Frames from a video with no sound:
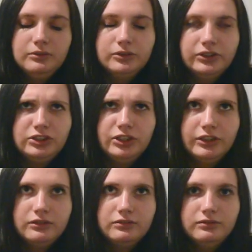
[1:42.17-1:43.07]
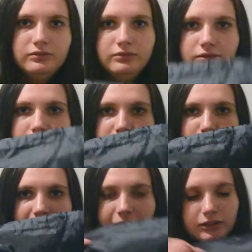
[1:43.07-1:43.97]
Well, this year. It's a
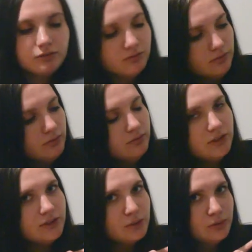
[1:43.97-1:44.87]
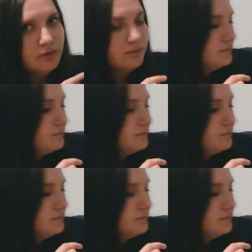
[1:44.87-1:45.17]
bag. It's cool.